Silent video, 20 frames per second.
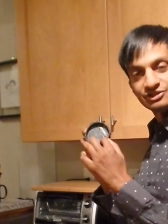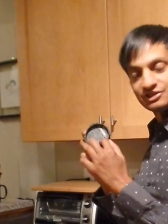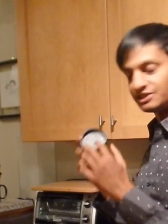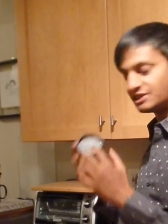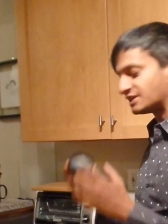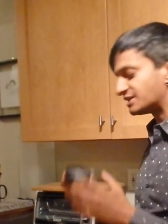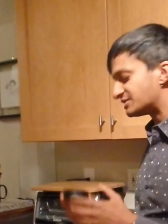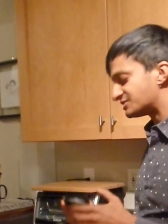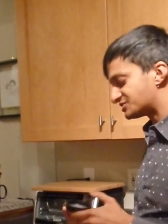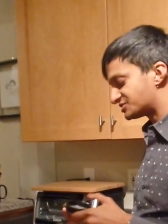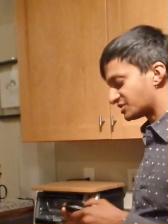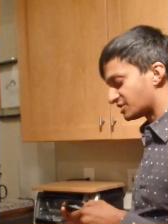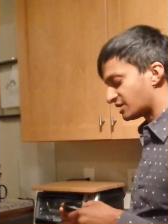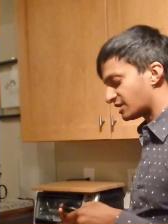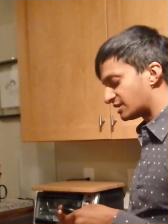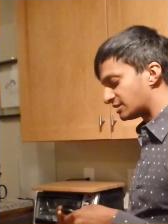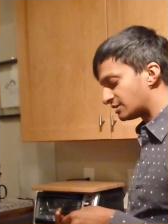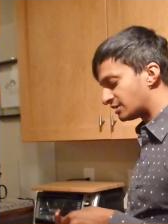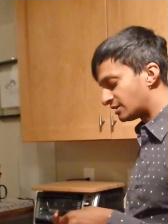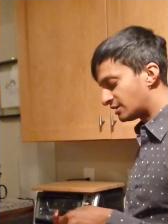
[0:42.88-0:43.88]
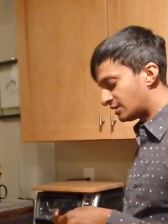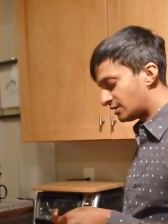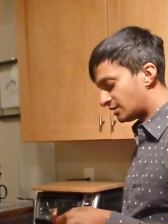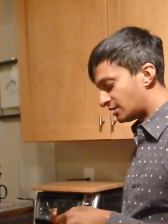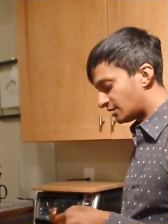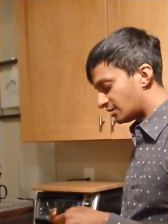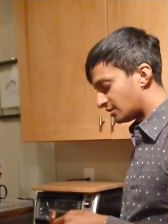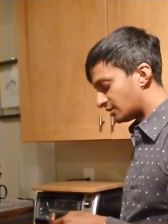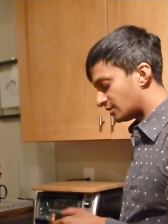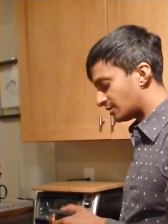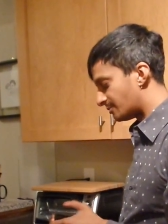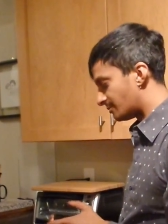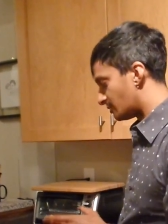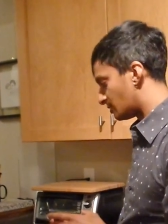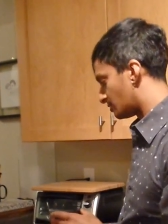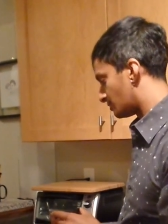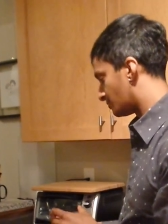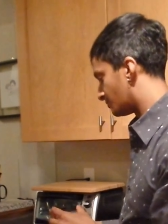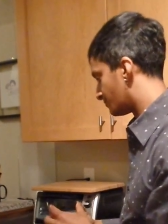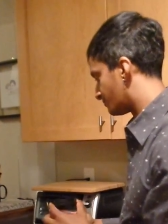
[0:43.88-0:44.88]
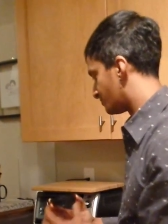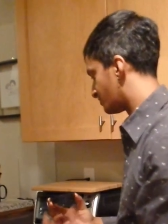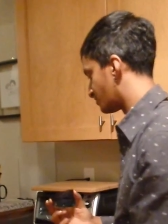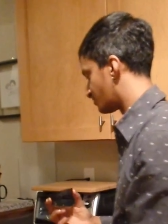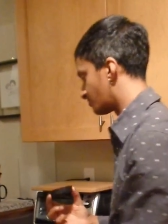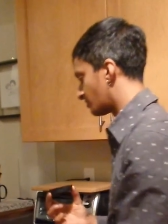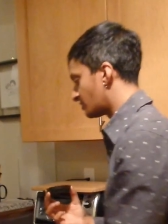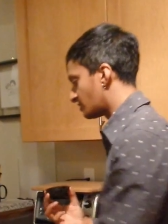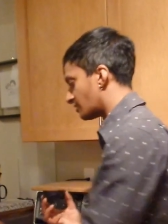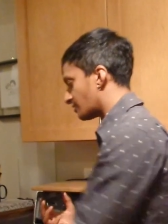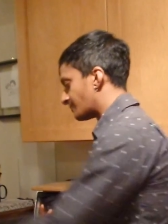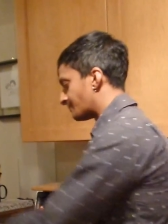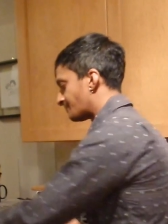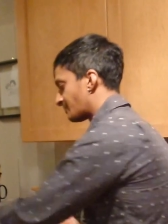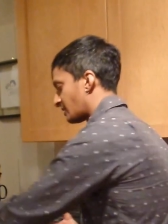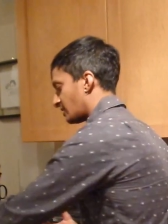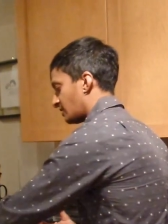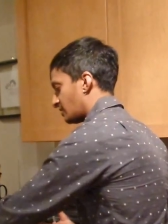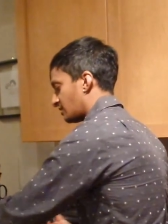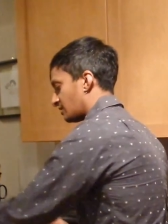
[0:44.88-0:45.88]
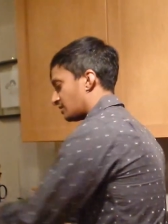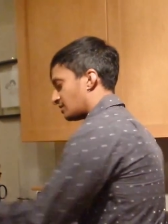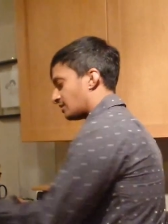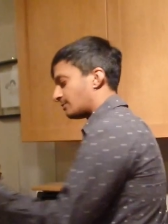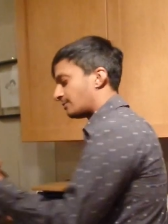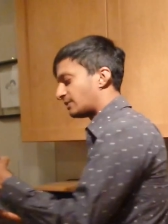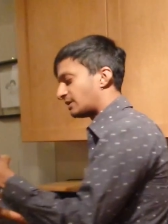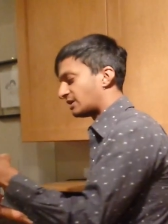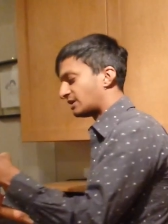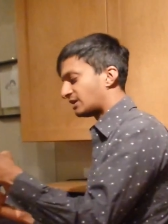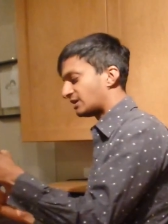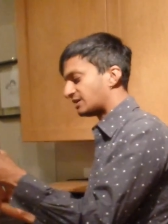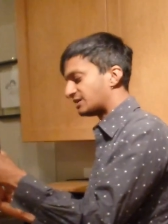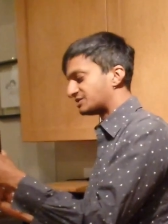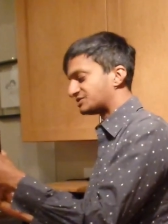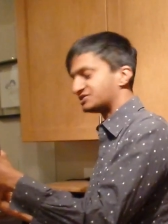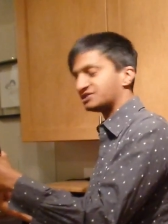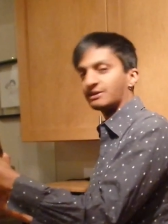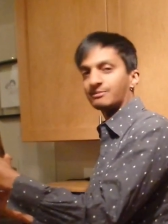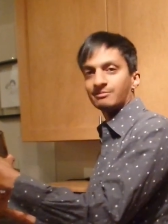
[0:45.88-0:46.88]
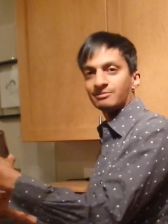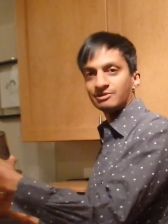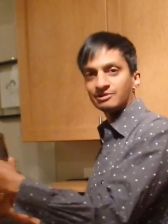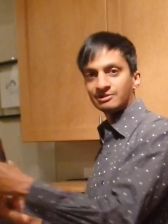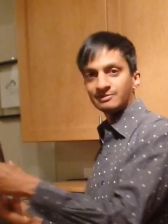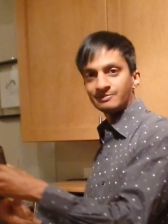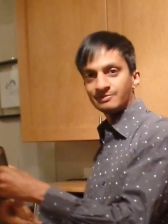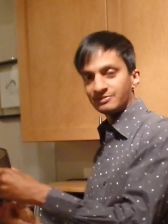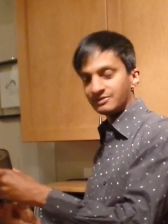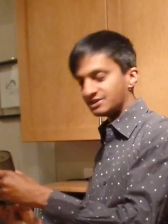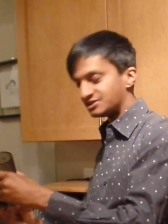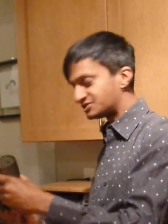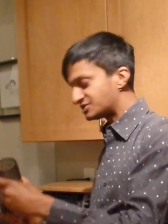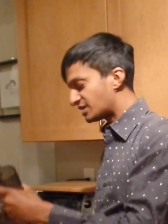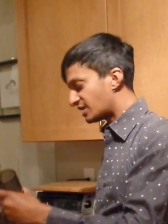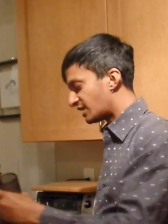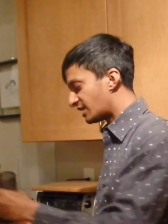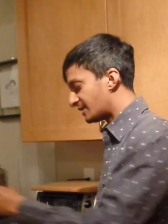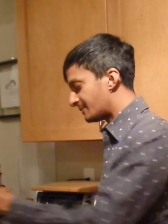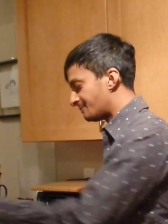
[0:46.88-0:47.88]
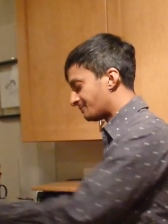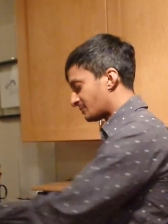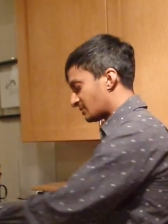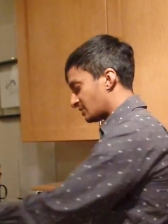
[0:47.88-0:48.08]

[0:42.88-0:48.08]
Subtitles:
to the inside of the strainer. And I assemble this guy.